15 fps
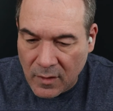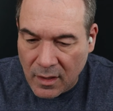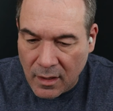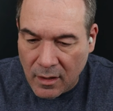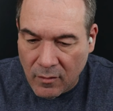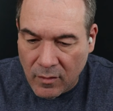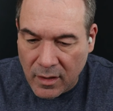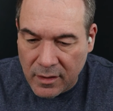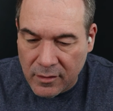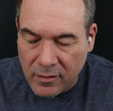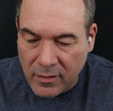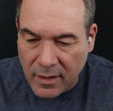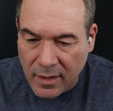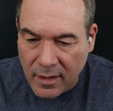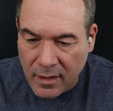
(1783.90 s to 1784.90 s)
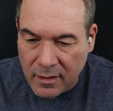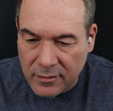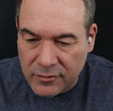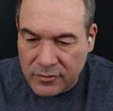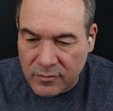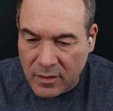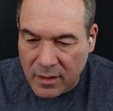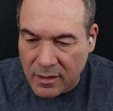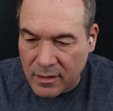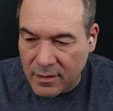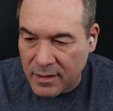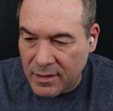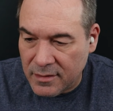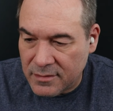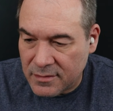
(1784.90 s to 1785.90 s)
I don't want to do that. I just want
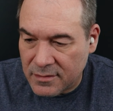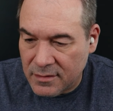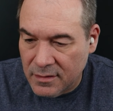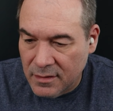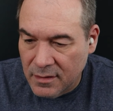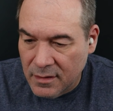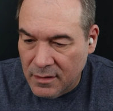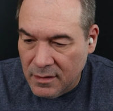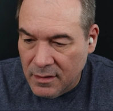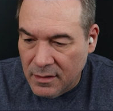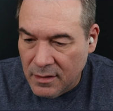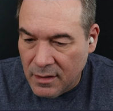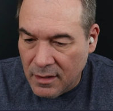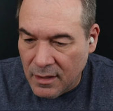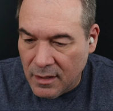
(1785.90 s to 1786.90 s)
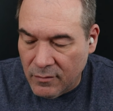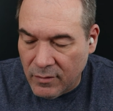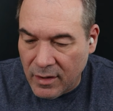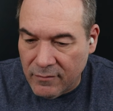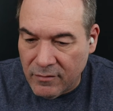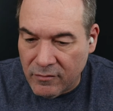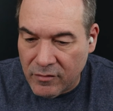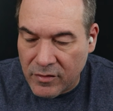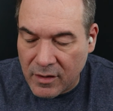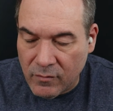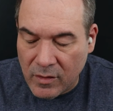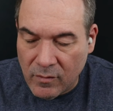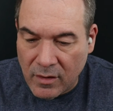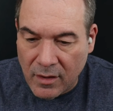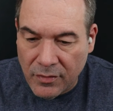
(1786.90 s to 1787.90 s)
ls. We have everything
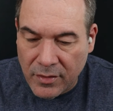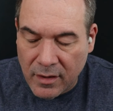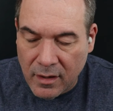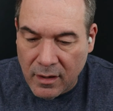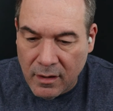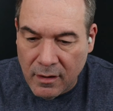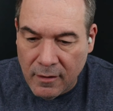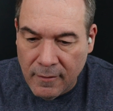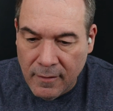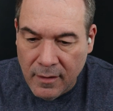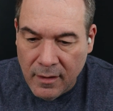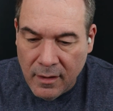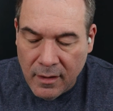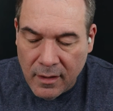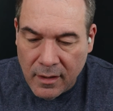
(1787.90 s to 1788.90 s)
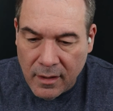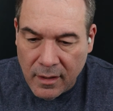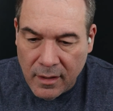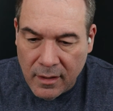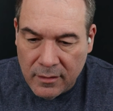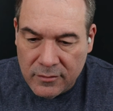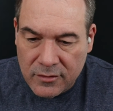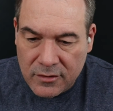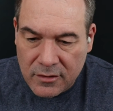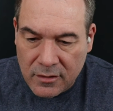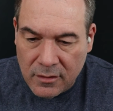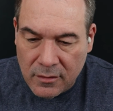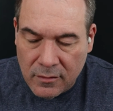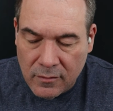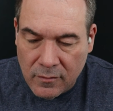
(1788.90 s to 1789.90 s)
we want there. And
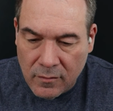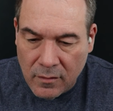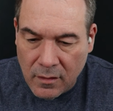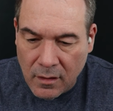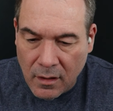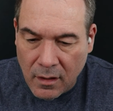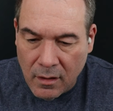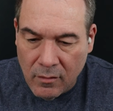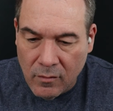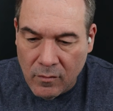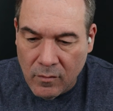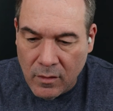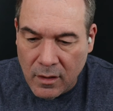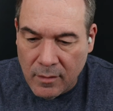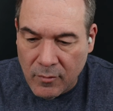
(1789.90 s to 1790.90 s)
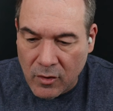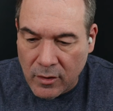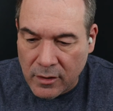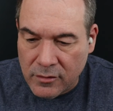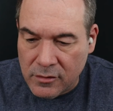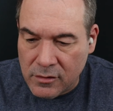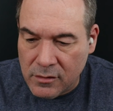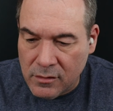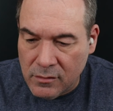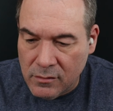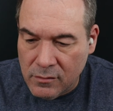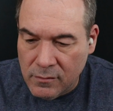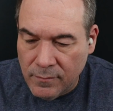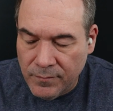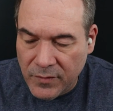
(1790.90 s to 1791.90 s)
so what I'm going to
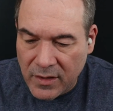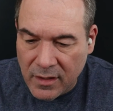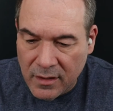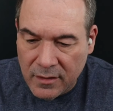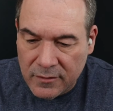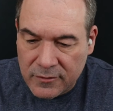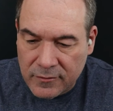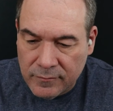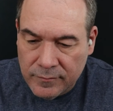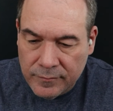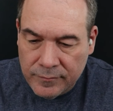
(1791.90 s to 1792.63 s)
do is